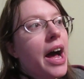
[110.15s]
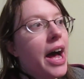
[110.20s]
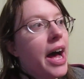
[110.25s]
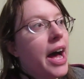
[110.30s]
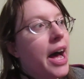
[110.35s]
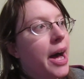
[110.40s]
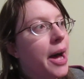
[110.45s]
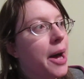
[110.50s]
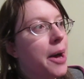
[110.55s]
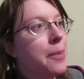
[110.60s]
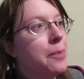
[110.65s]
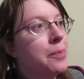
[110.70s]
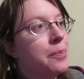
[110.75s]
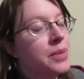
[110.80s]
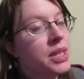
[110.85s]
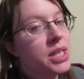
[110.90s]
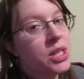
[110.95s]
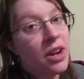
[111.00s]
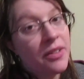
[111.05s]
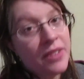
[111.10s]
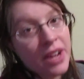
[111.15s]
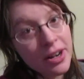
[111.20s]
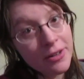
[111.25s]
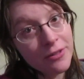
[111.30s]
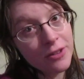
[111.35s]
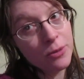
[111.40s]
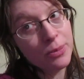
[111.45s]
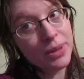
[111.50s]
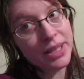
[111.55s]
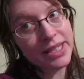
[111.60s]
Um, so I've got a
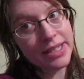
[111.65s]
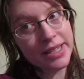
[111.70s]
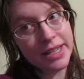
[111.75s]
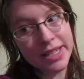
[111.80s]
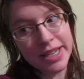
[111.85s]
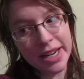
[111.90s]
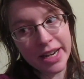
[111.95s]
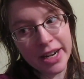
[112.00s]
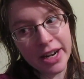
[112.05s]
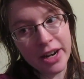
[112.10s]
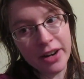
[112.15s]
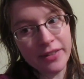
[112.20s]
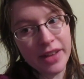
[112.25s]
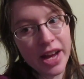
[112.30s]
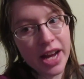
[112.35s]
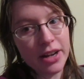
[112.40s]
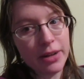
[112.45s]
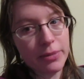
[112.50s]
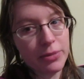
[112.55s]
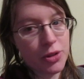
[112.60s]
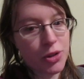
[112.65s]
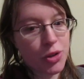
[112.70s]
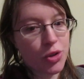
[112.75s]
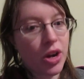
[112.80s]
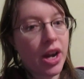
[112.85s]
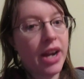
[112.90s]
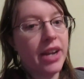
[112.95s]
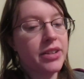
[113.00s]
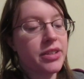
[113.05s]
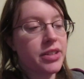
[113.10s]
few months to take care of that, and I'm just
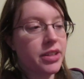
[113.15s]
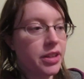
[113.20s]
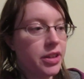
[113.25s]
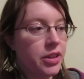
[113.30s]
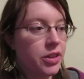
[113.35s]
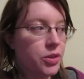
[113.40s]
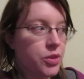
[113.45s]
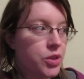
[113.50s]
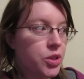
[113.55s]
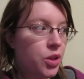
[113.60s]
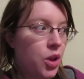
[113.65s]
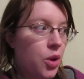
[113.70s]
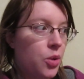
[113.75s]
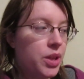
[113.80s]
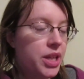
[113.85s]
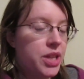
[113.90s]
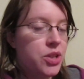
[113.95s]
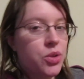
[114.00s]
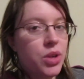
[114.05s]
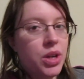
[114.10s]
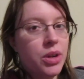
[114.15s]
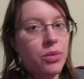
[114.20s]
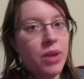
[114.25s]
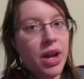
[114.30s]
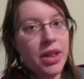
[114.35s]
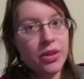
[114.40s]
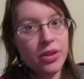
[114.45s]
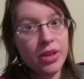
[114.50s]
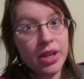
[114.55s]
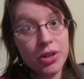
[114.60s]
trying to, you know, slowly do it
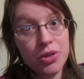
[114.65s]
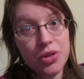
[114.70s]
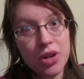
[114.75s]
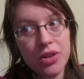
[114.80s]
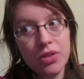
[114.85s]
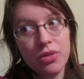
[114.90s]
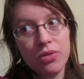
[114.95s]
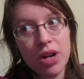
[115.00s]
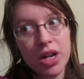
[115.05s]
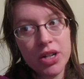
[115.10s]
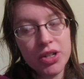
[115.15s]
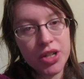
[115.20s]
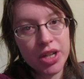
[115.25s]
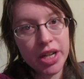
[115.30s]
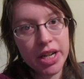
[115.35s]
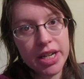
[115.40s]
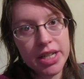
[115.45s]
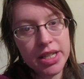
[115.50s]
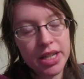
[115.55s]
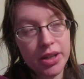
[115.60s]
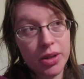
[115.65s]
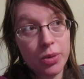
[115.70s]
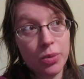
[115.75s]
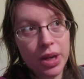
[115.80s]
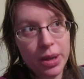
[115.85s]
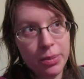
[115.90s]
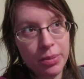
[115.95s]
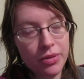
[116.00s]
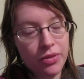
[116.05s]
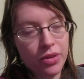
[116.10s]
rather than try to rush and get it done the
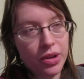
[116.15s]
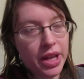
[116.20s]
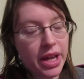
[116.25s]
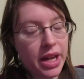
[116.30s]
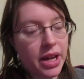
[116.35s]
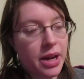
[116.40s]
week before they